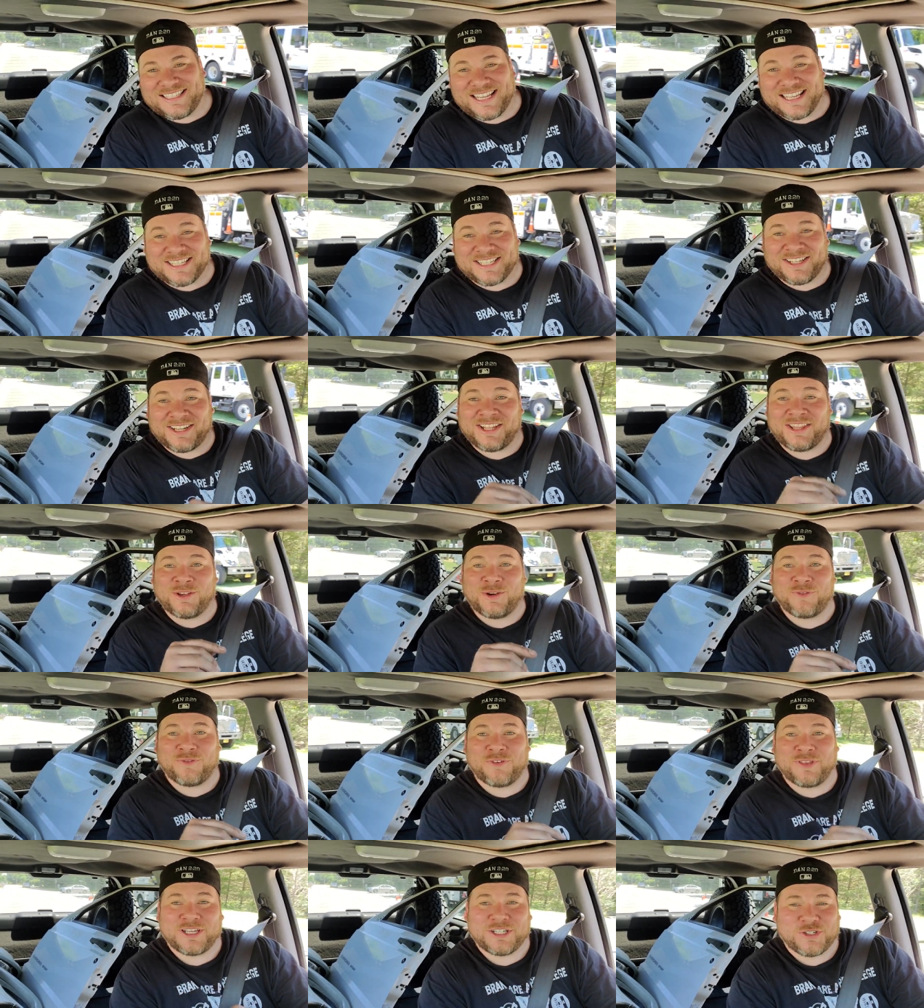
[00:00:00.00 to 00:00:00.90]
that's gonna do
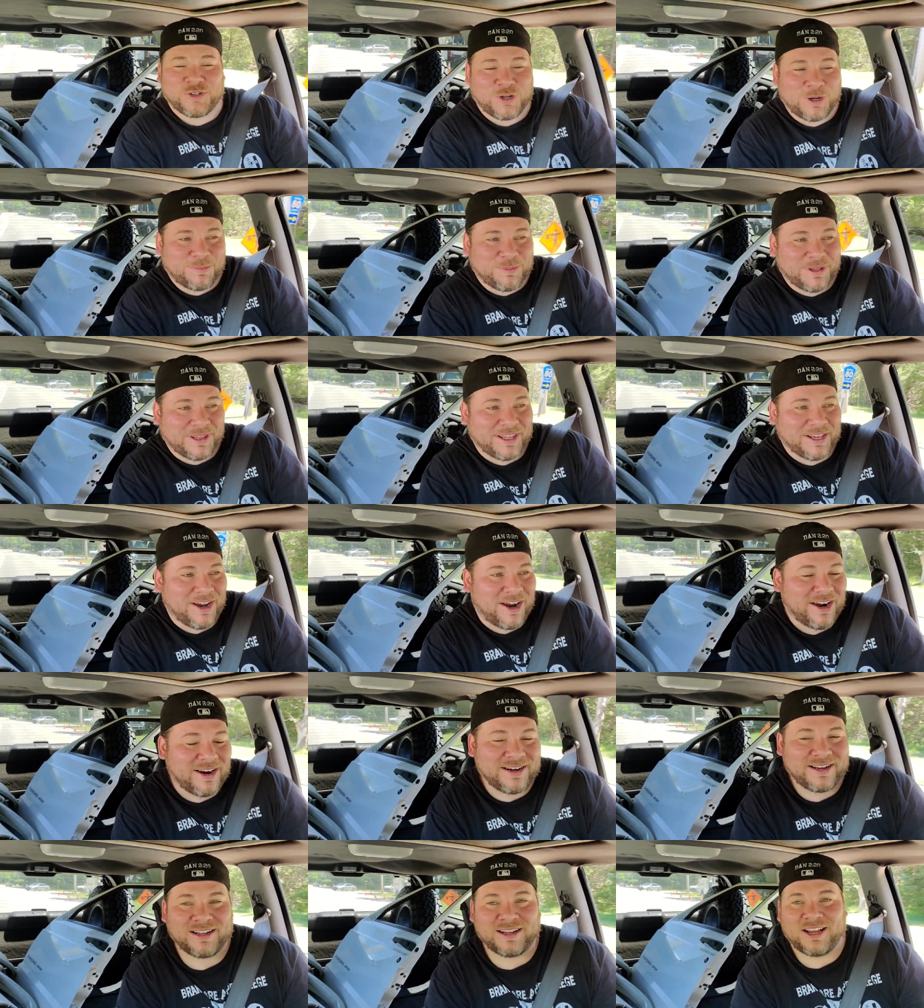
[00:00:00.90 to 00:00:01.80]
it for this trip to the
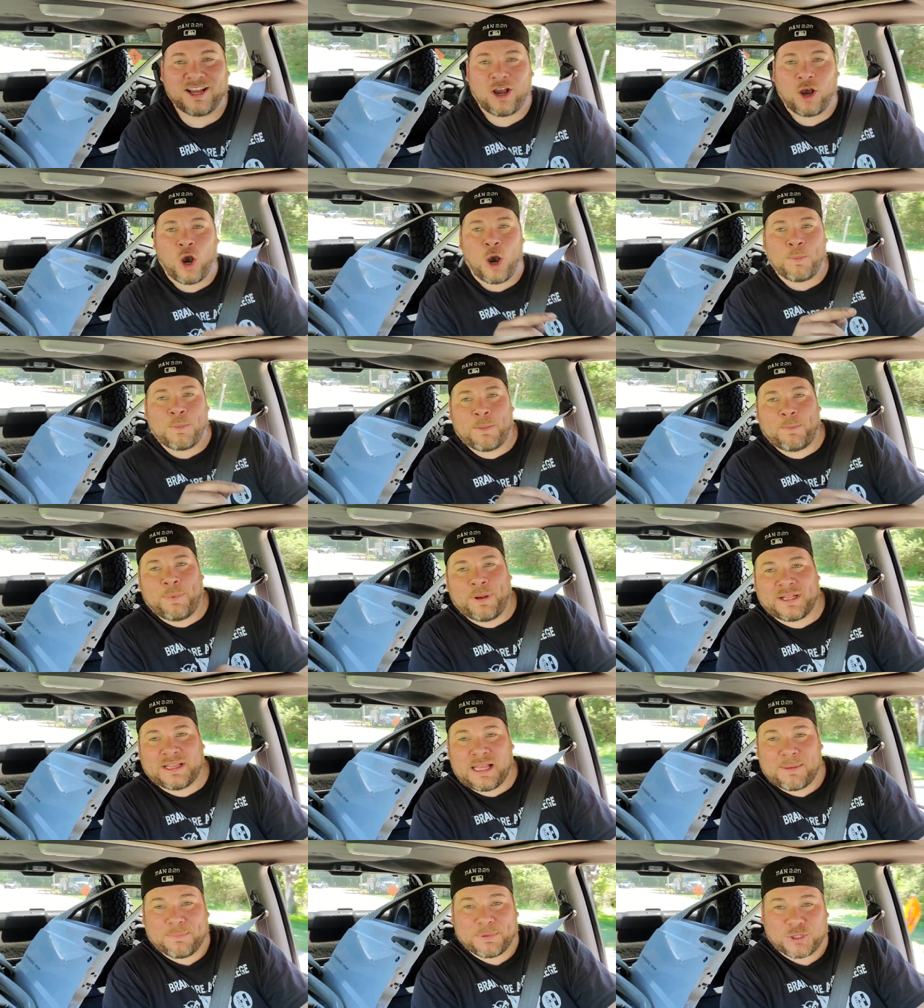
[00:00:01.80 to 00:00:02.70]
yard. Hope you
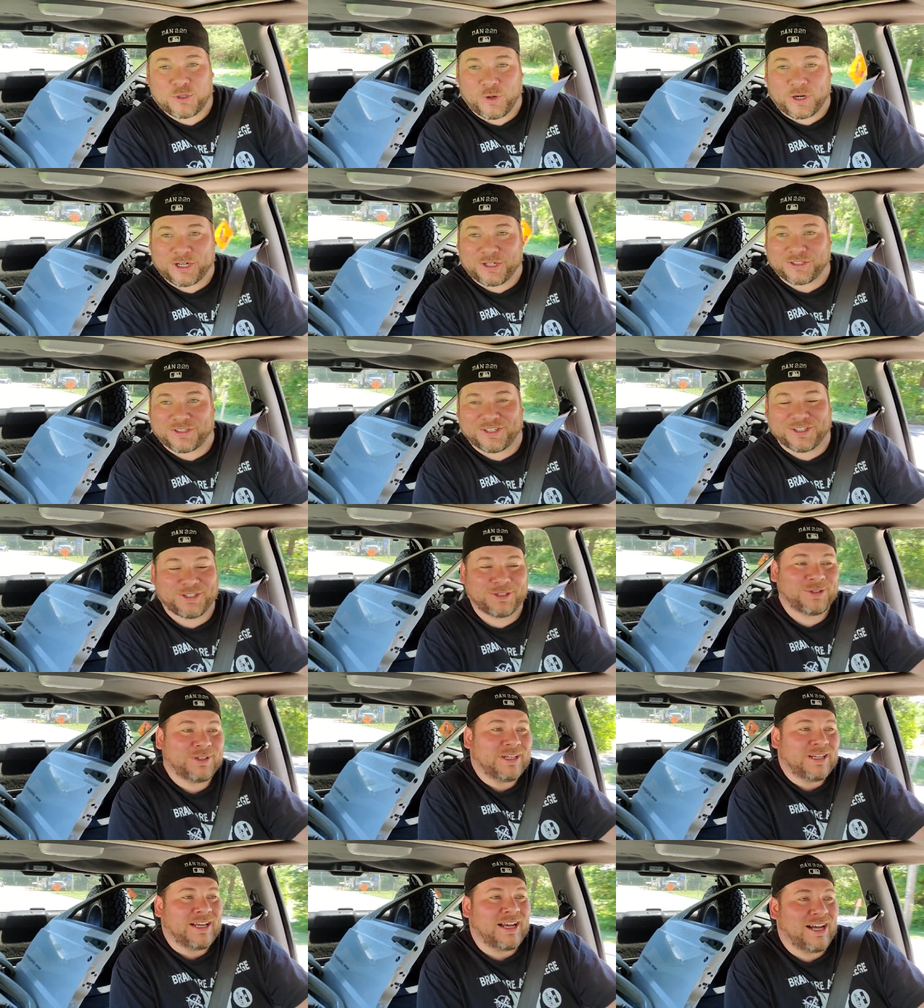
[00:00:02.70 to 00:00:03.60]
picked up a trick or two.
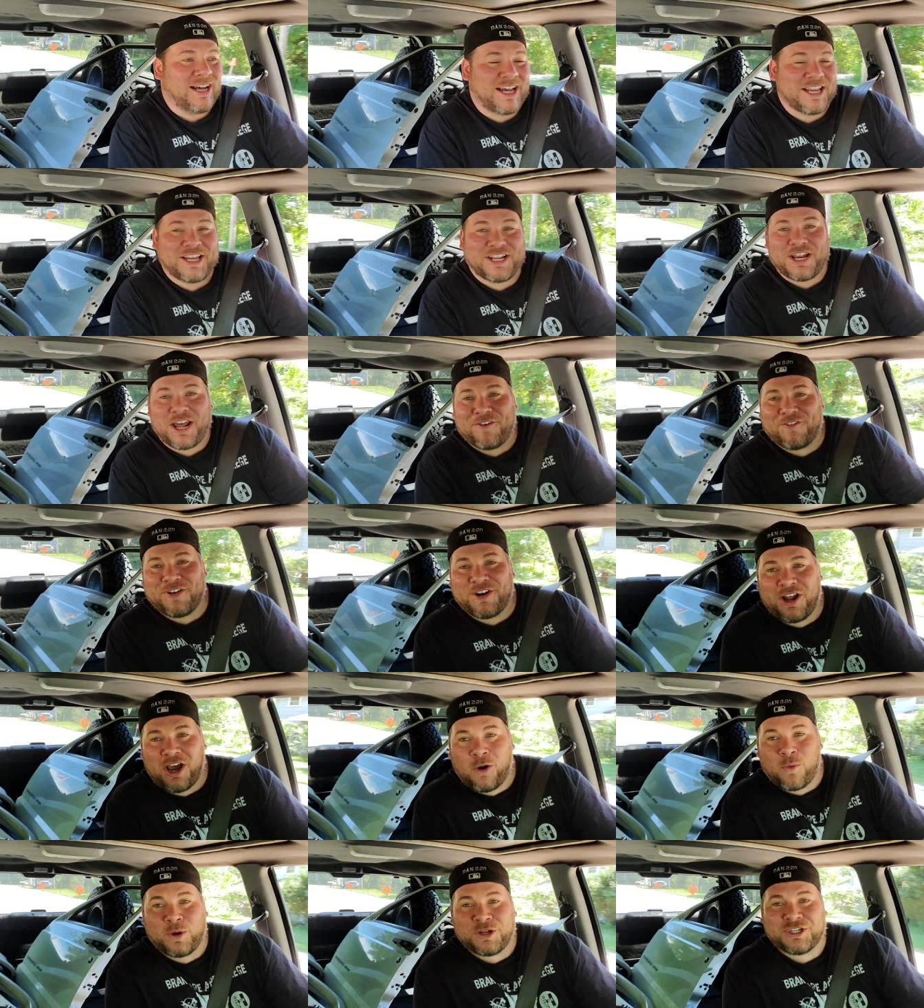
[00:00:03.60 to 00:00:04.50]
Uh, you never
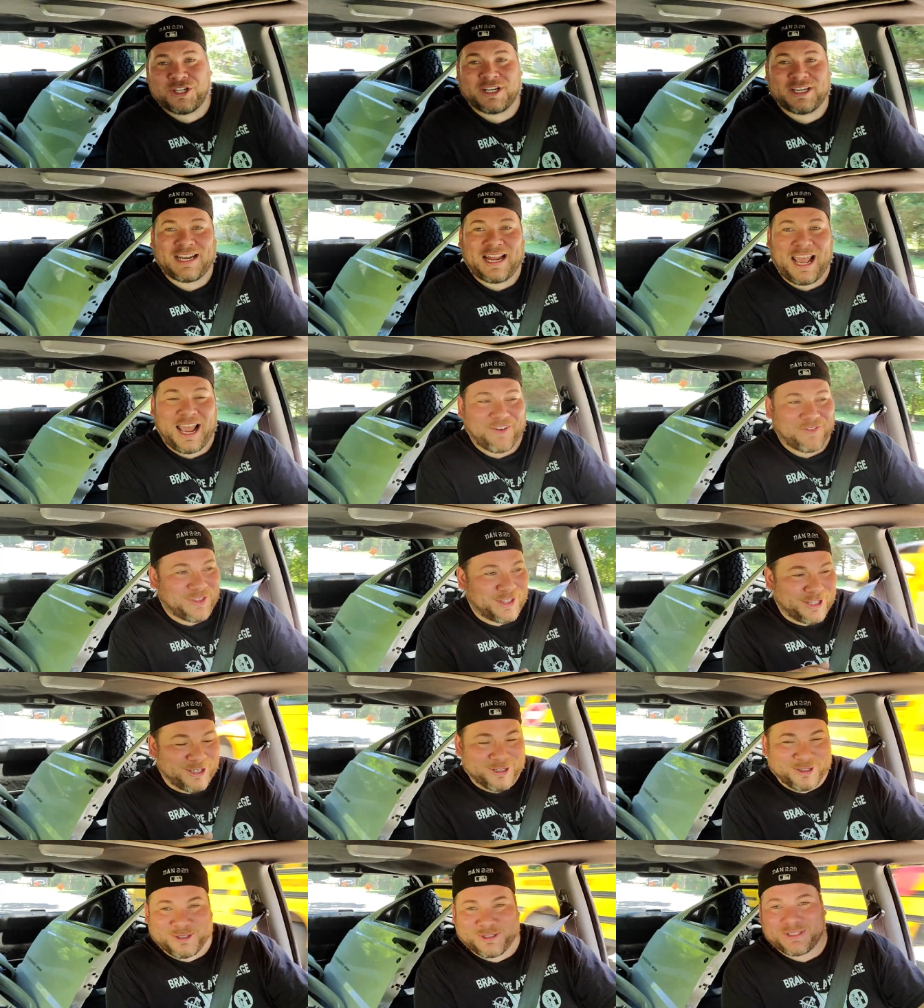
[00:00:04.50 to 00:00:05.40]
know what you're gonna have to
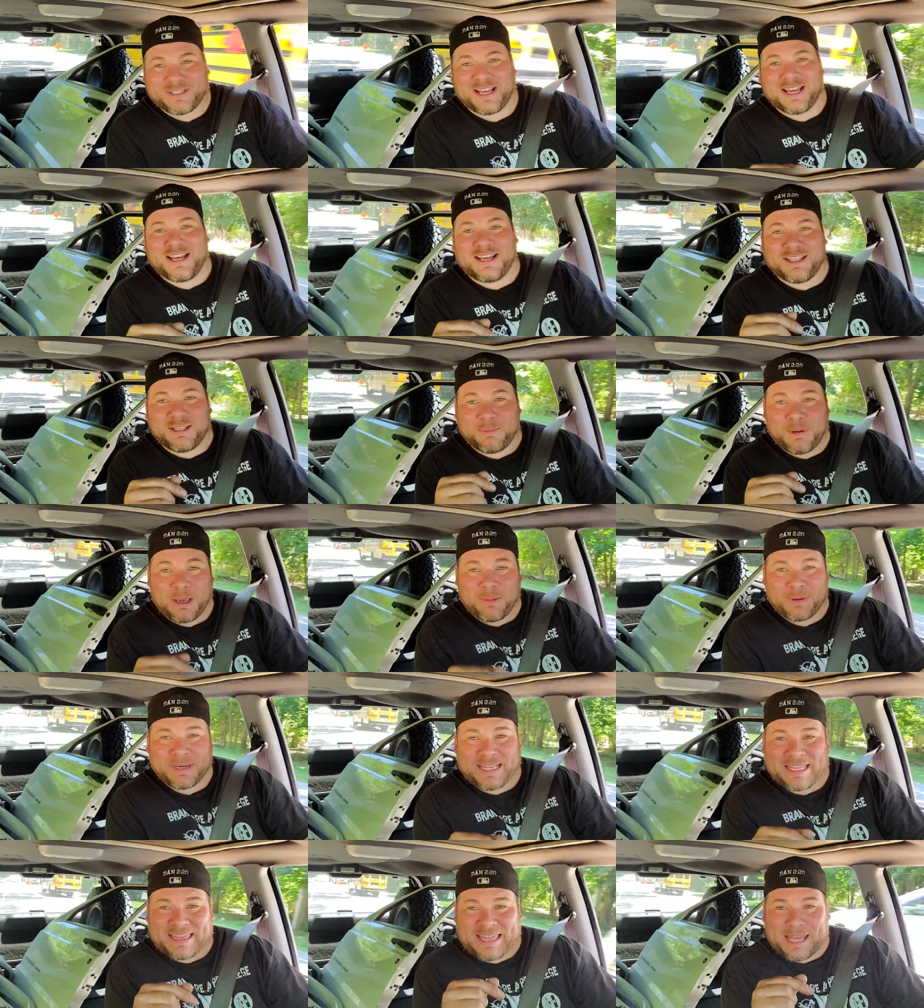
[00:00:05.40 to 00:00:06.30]
use to be able
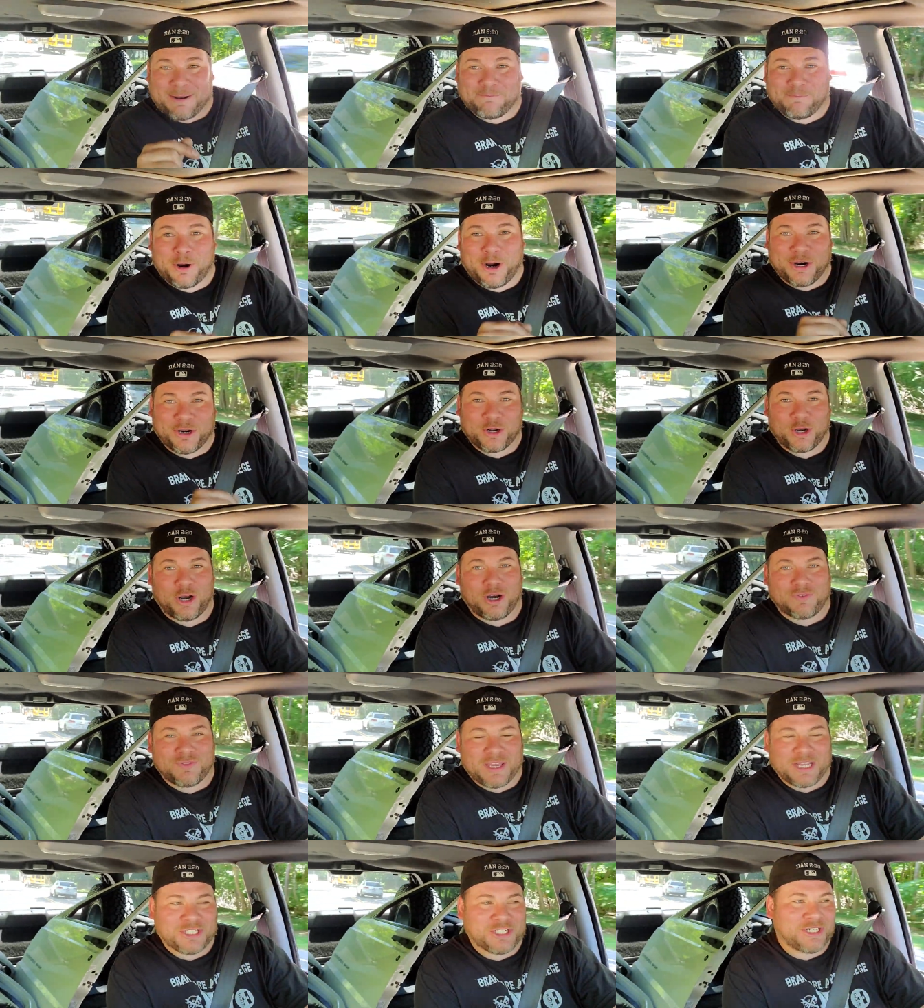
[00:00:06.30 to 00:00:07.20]
to get that part
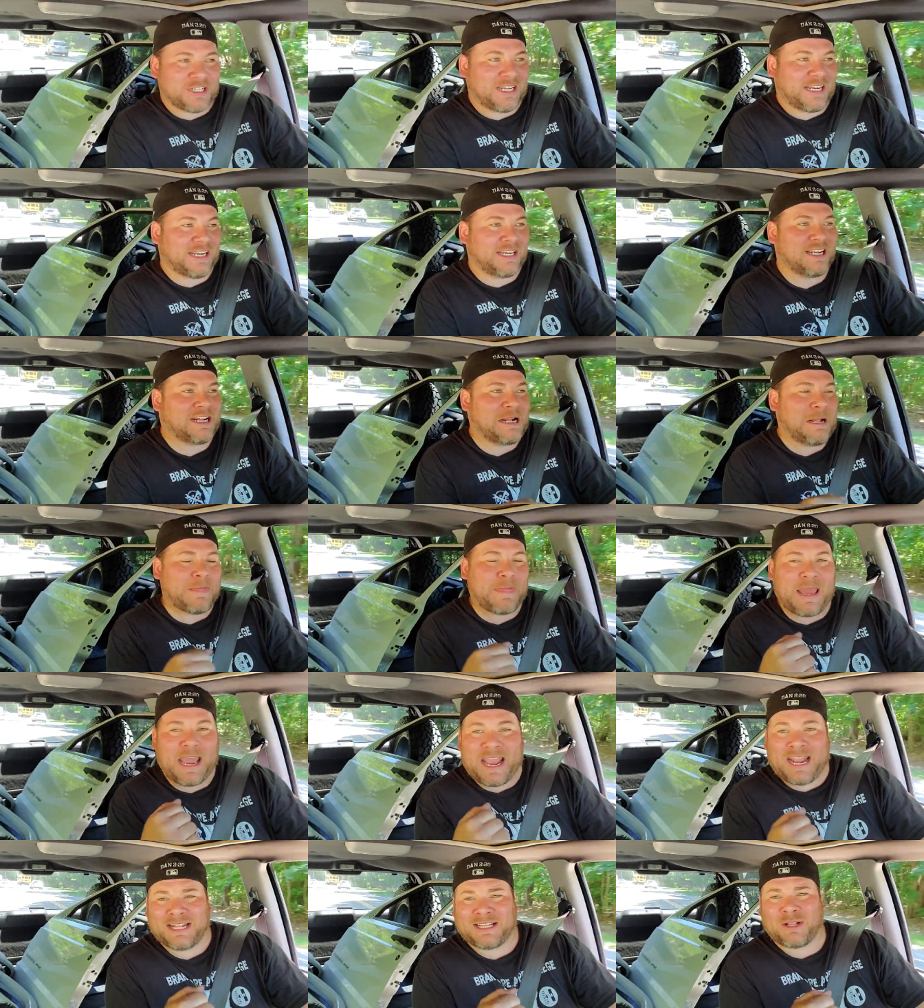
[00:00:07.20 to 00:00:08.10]
off that you need.
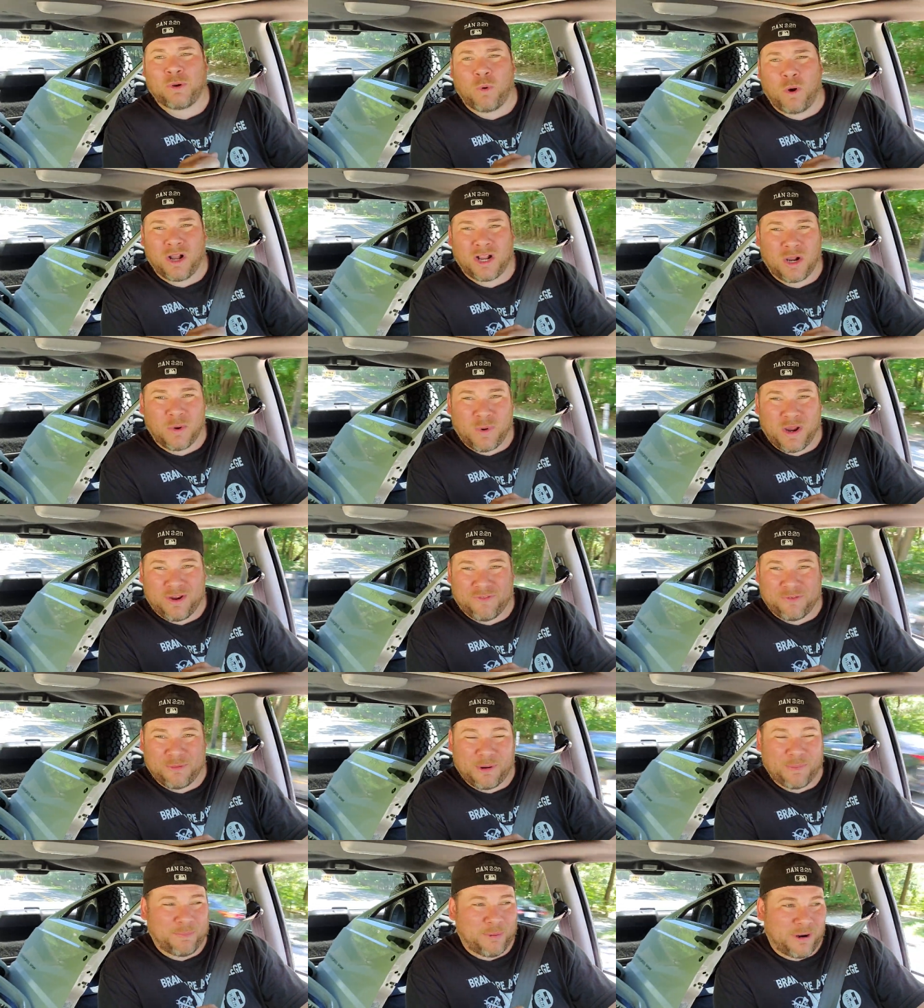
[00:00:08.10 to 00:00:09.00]
I hate to walk away
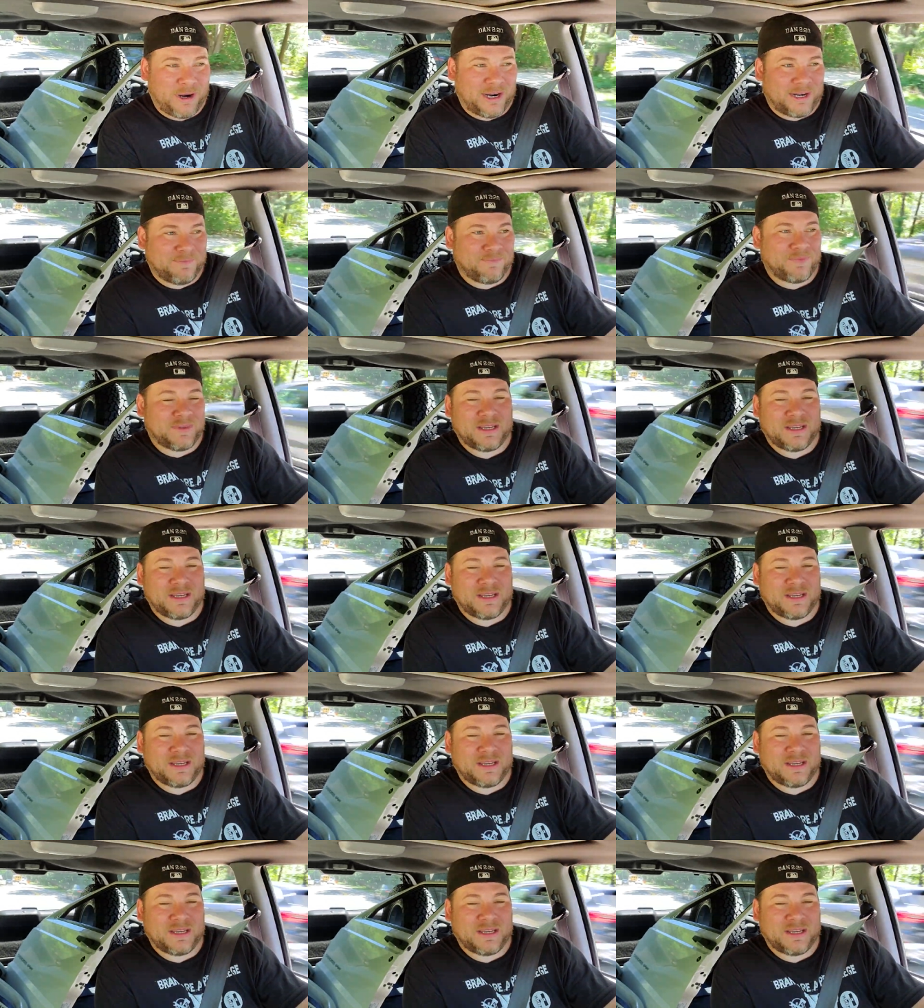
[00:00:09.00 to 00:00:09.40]
from a part